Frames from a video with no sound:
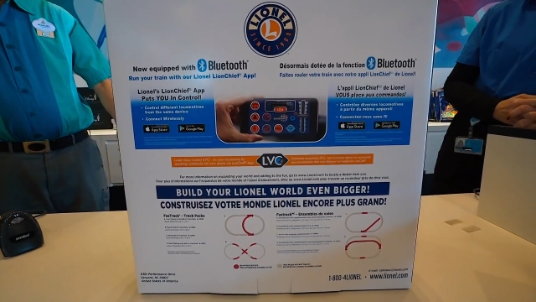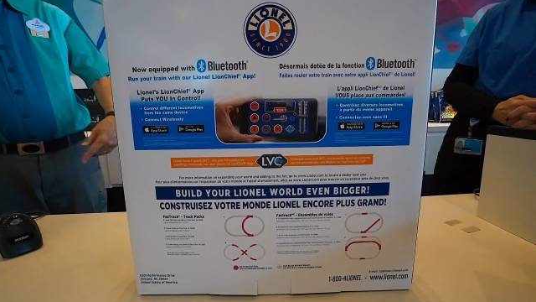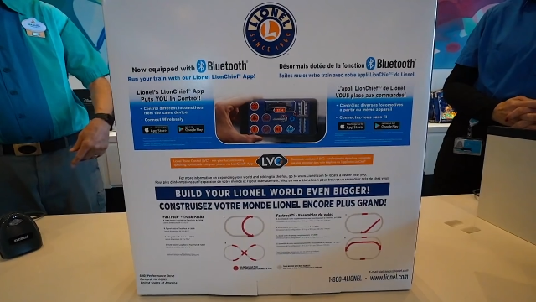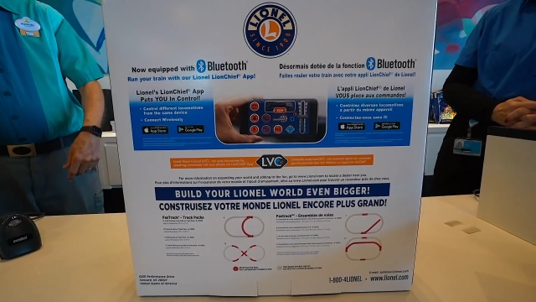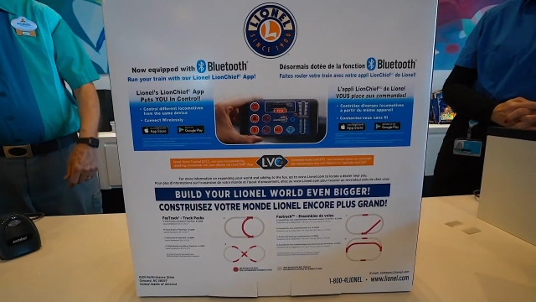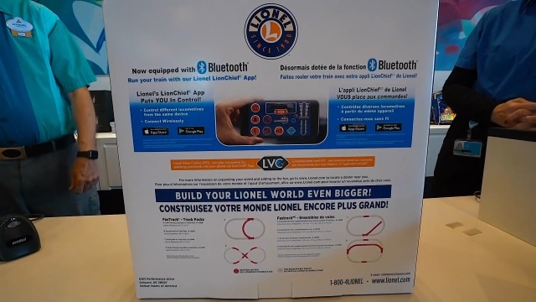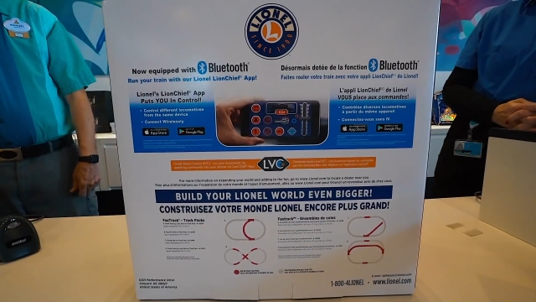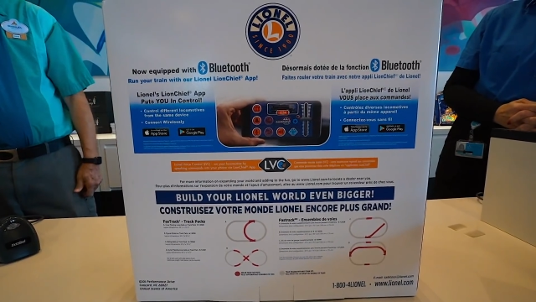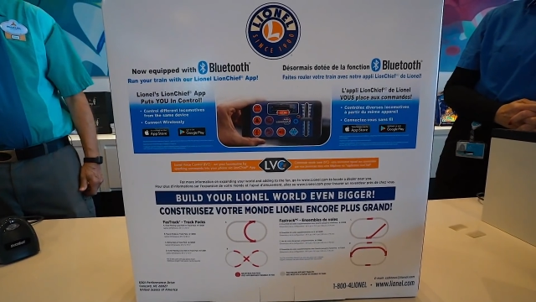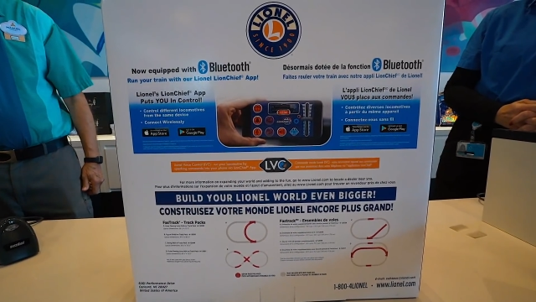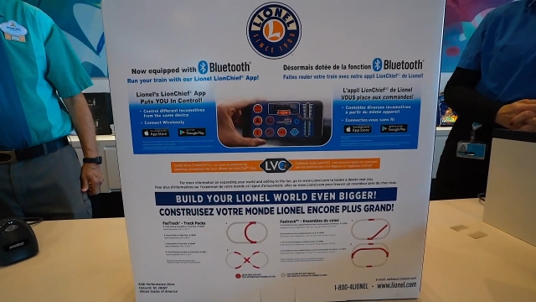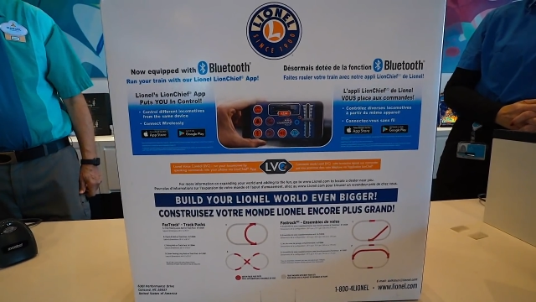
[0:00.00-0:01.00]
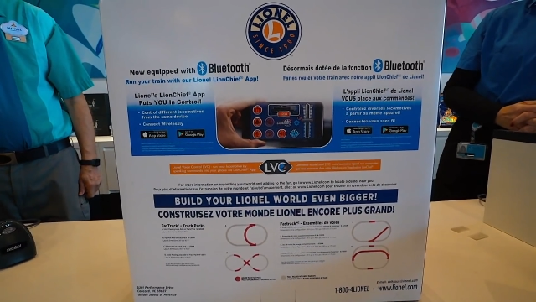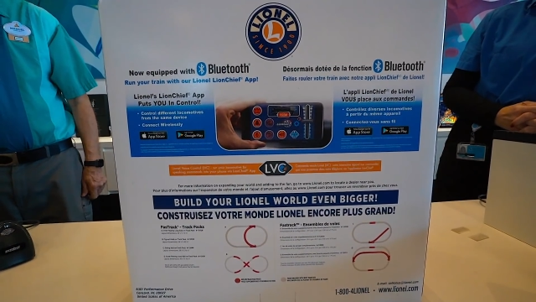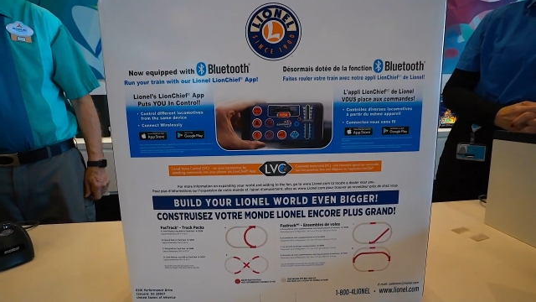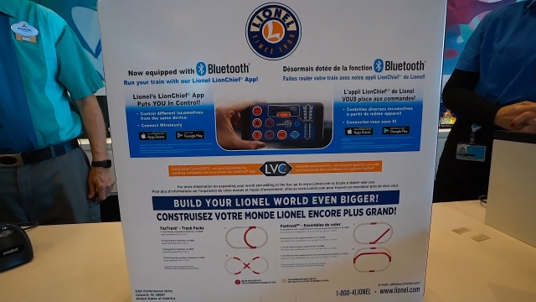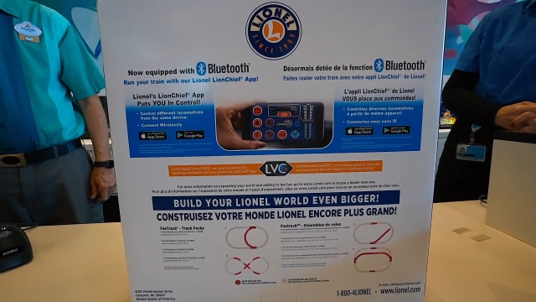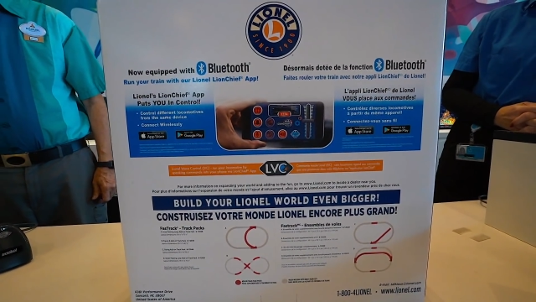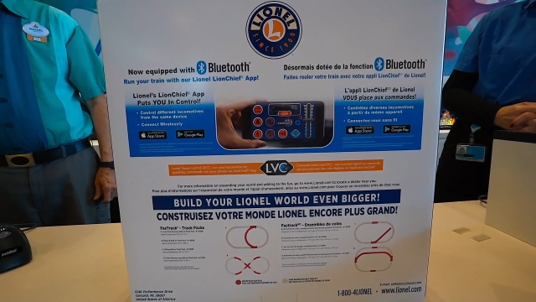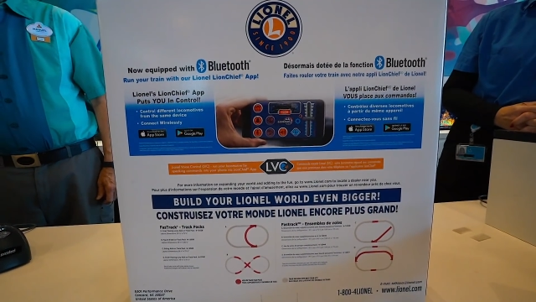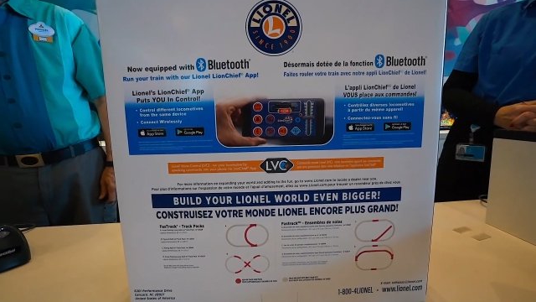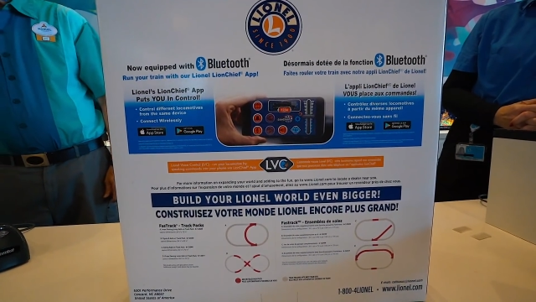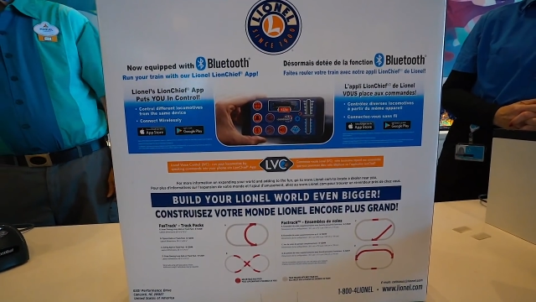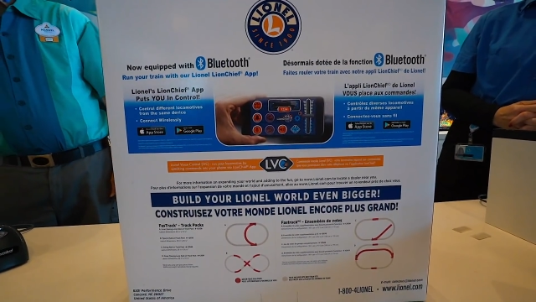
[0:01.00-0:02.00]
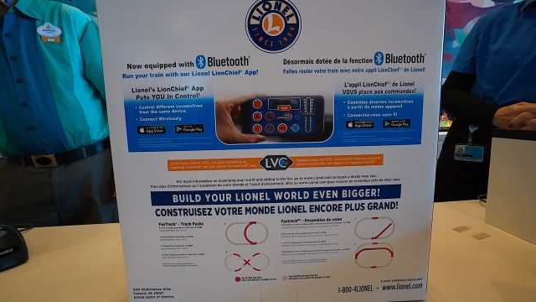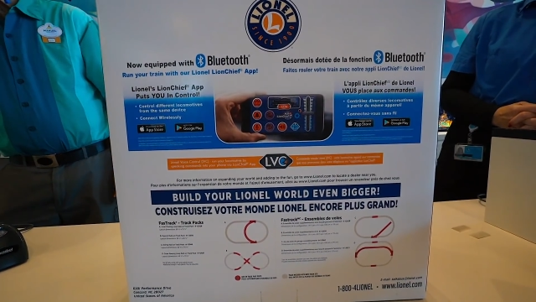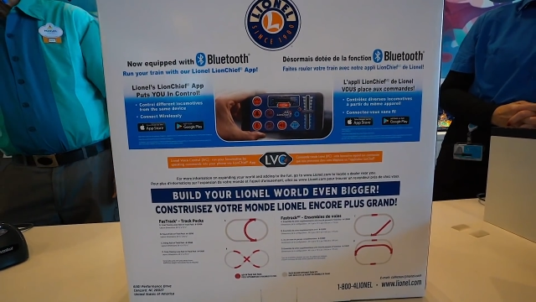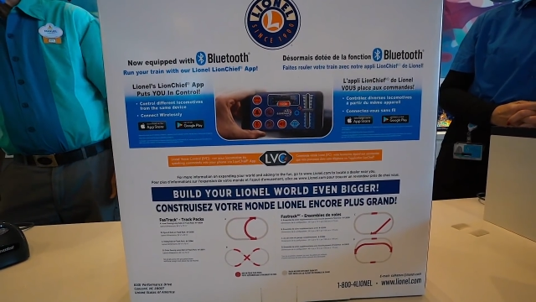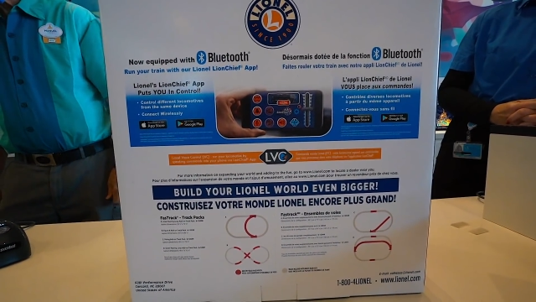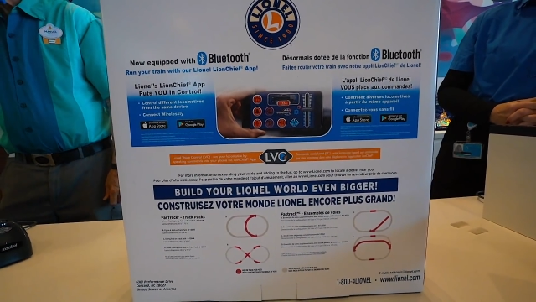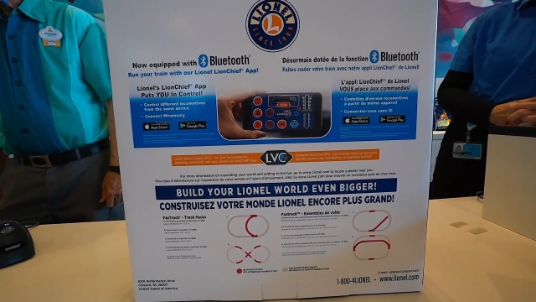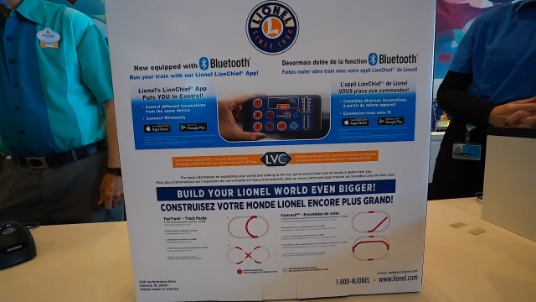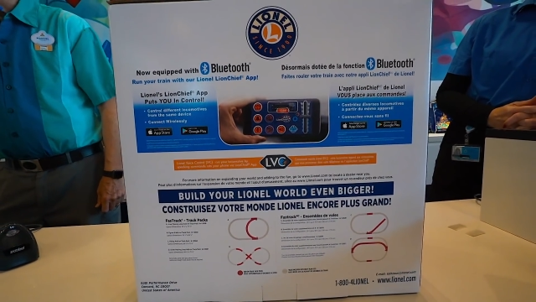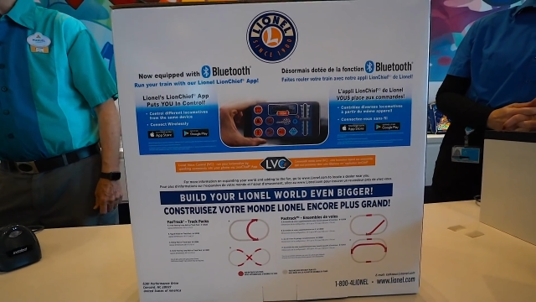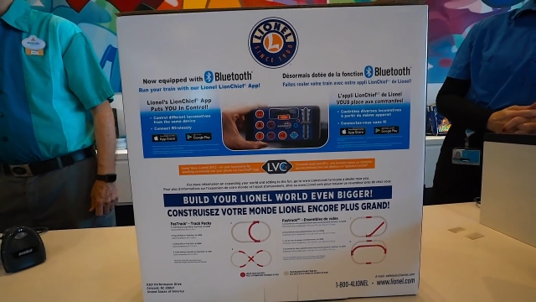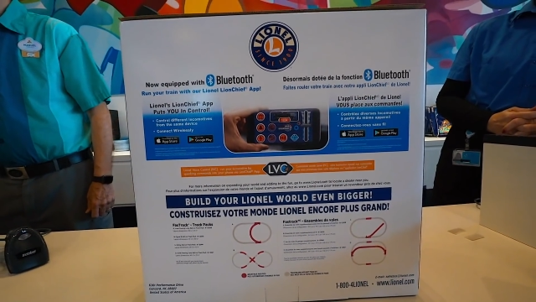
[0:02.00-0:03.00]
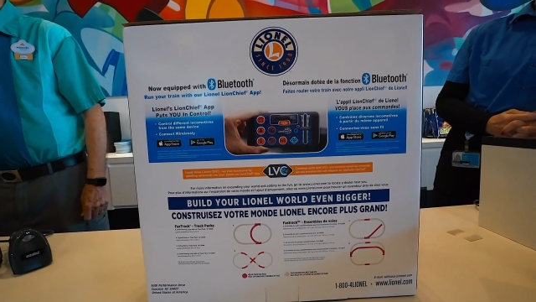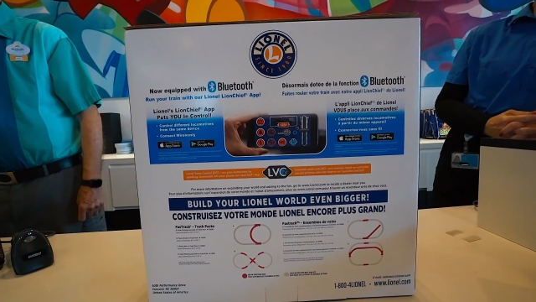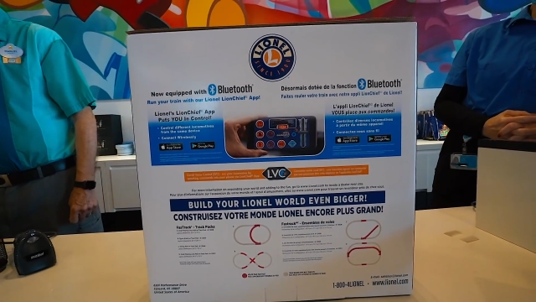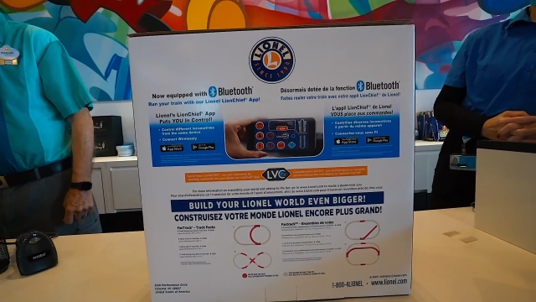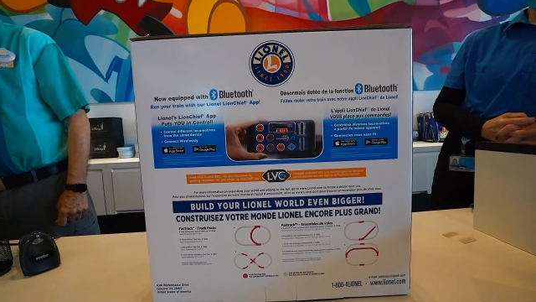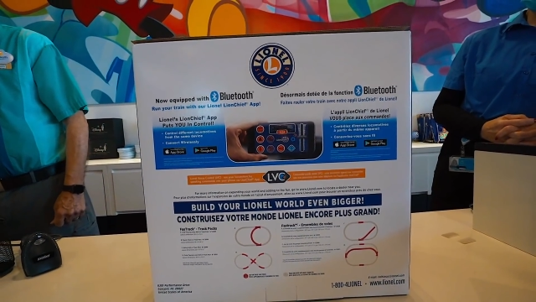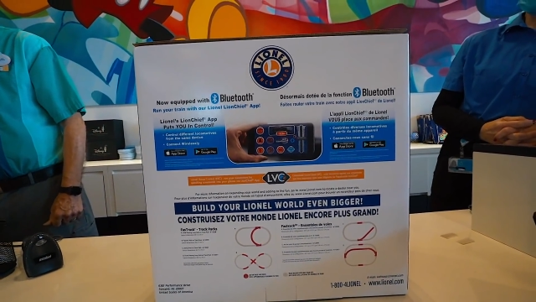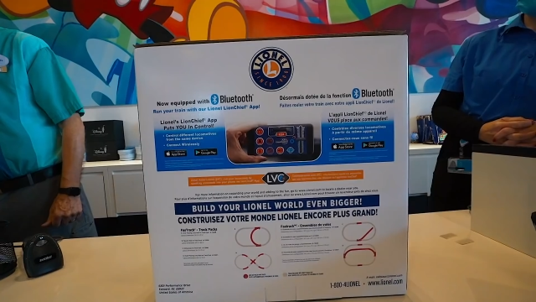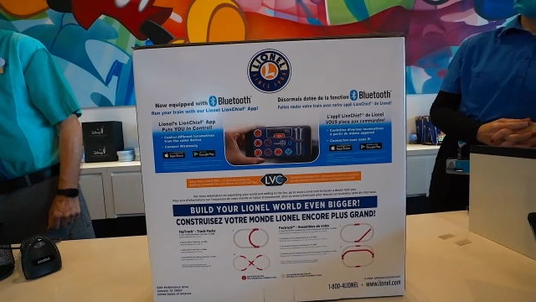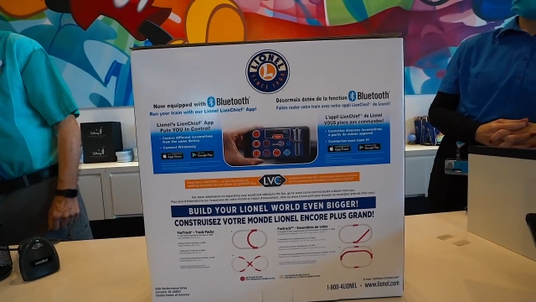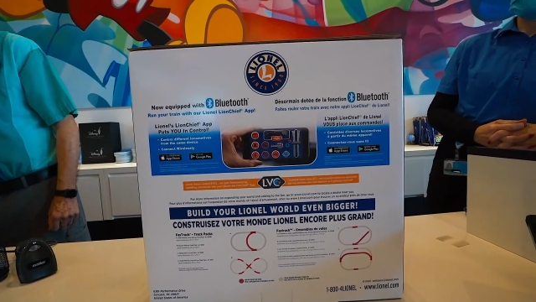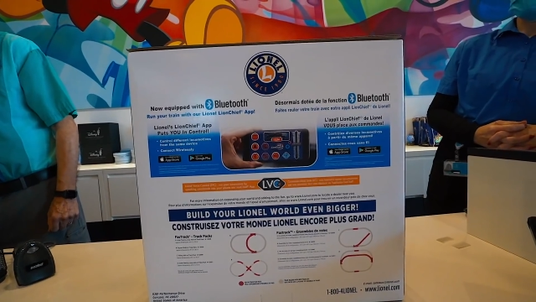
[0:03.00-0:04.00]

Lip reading: No face is visible, so there are no lips to read.